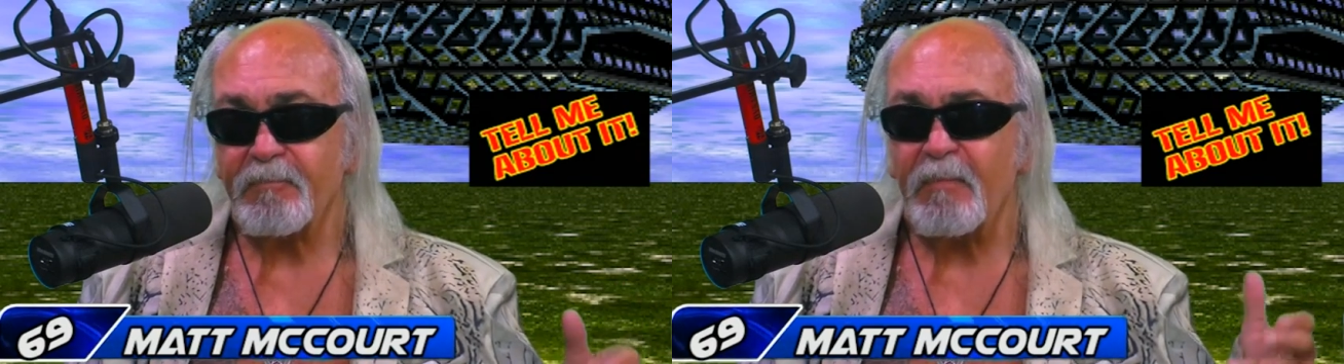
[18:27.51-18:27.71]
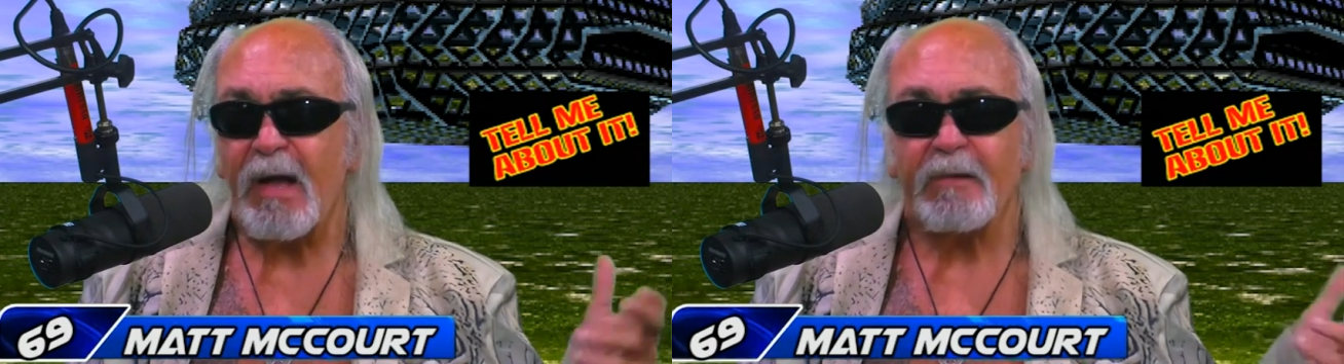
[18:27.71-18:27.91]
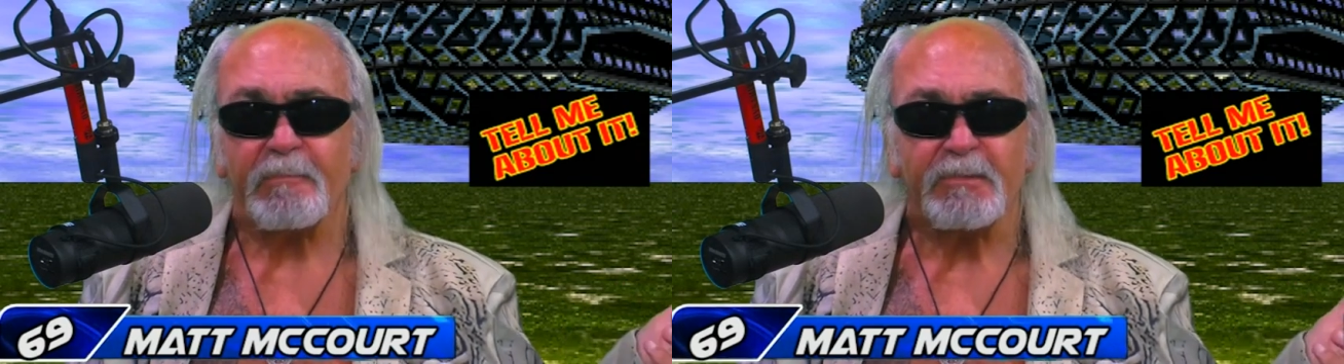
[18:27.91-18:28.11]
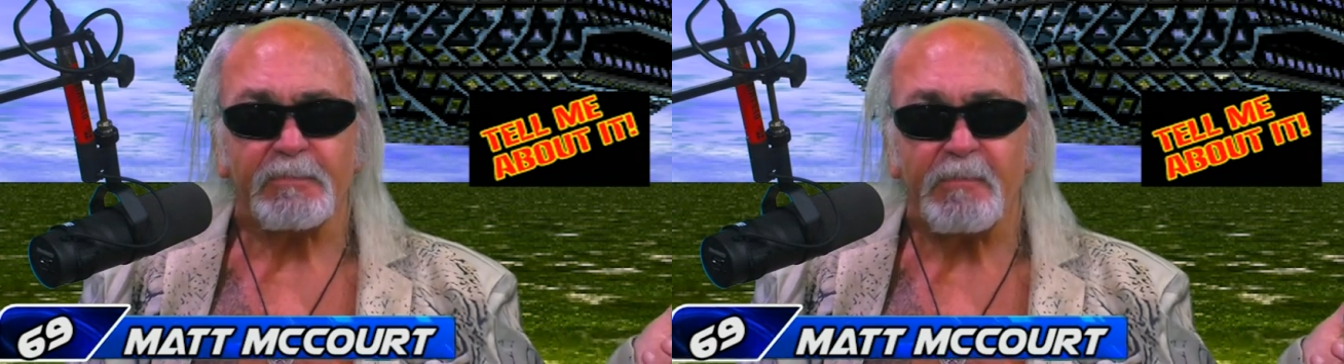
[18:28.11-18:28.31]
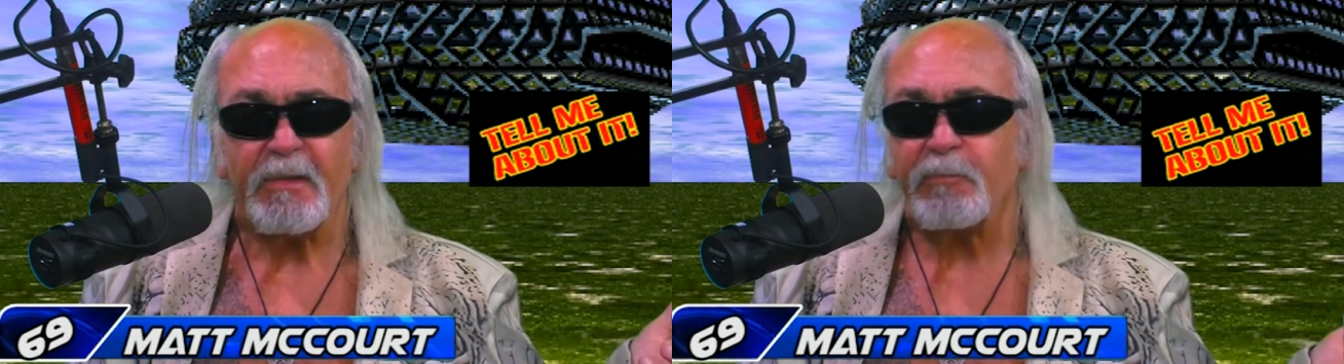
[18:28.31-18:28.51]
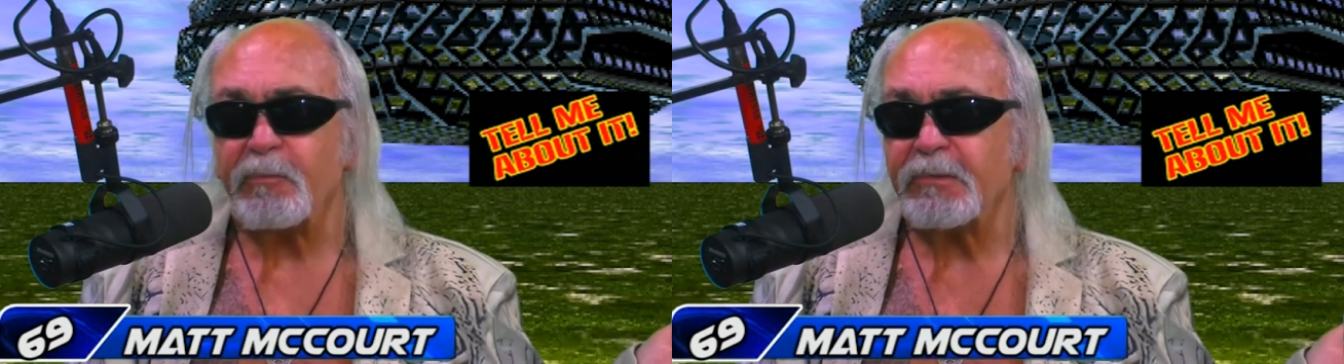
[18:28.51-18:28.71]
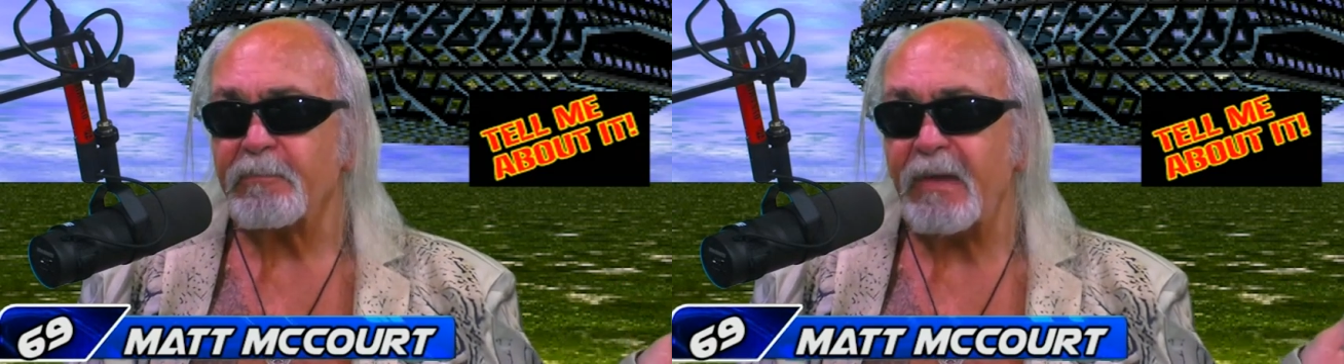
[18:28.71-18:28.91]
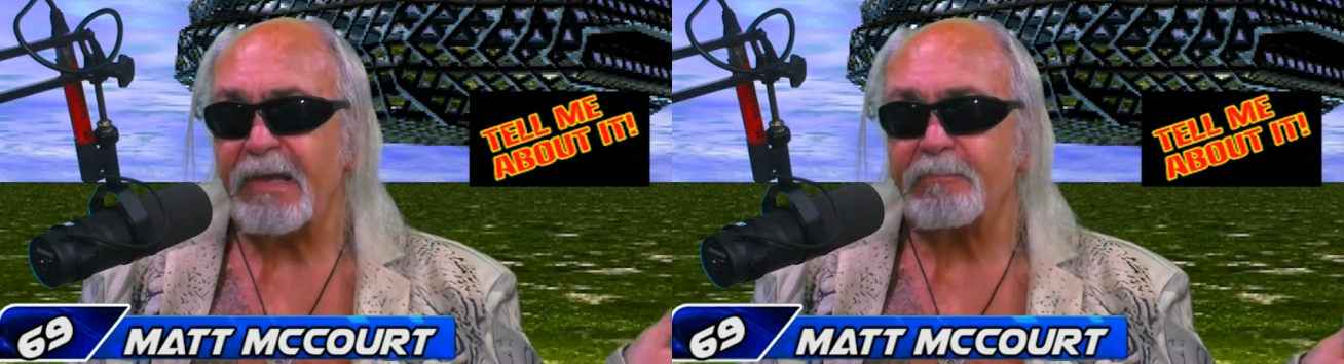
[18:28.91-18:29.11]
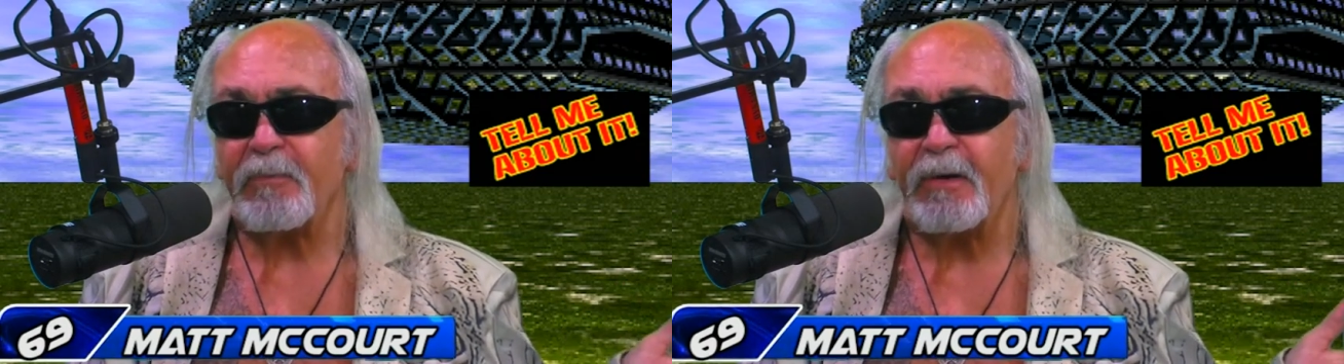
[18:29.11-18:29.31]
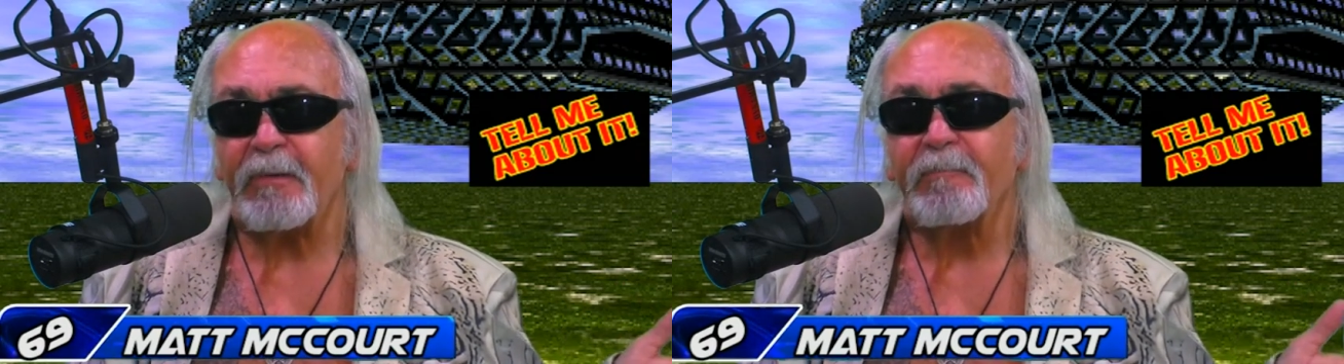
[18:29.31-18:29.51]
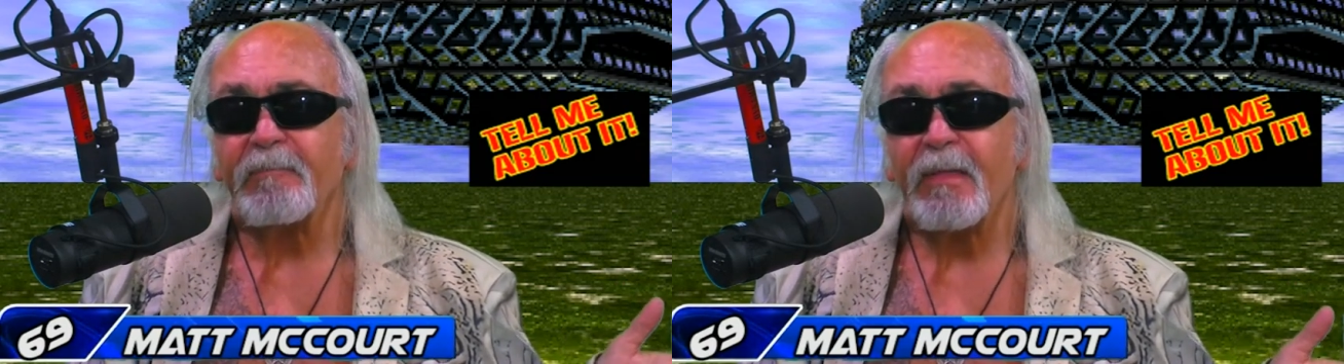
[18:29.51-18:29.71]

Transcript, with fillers: Malcolm Smith was a bass player,